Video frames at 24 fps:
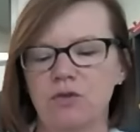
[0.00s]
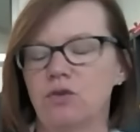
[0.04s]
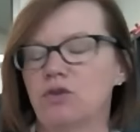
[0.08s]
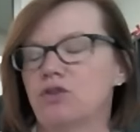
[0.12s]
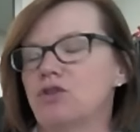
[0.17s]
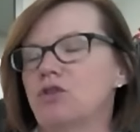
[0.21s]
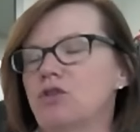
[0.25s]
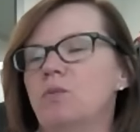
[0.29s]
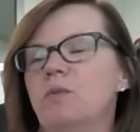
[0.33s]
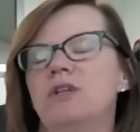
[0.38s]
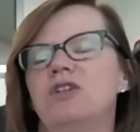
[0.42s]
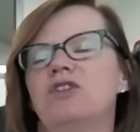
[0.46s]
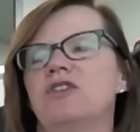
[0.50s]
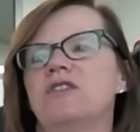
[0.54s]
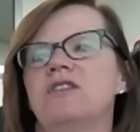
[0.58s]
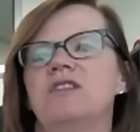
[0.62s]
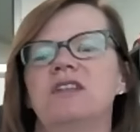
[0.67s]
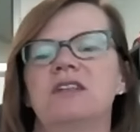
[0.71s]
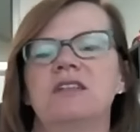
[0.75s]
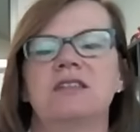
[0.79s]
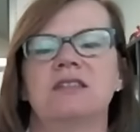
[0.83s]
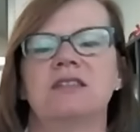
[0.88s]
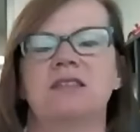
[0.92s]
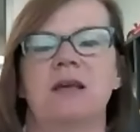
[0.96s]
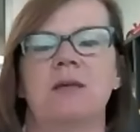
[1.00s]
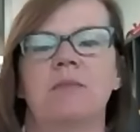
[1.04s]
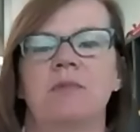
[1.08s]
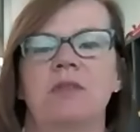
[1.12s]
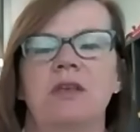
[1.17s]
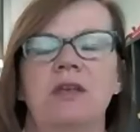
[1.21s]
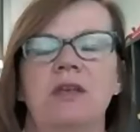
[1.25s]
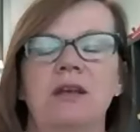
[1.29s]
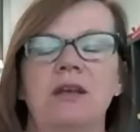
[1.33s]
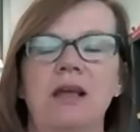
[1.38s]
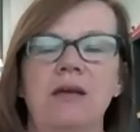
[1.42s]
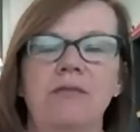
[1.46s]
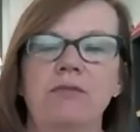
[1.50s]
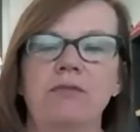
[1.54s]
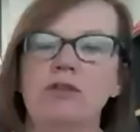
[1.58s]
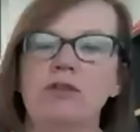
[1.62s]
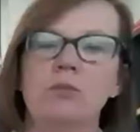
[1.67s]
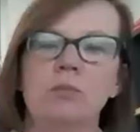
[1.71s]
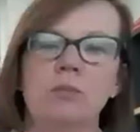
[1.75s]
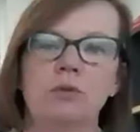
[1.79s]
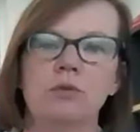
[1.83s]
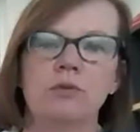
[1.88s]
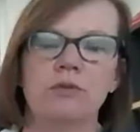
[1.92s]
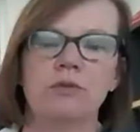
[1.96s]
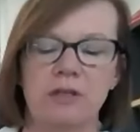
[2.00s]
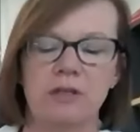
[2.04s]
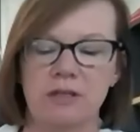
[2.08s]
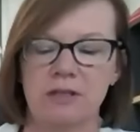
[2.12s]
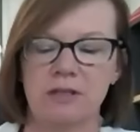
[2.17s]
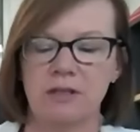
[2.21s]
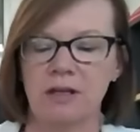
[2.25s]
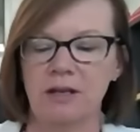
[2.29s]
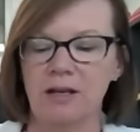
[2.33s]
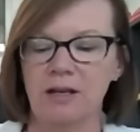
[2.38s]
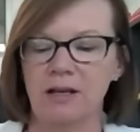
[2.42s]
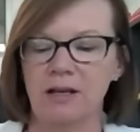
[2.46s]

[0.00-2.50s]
Or should we just accept the inevitable that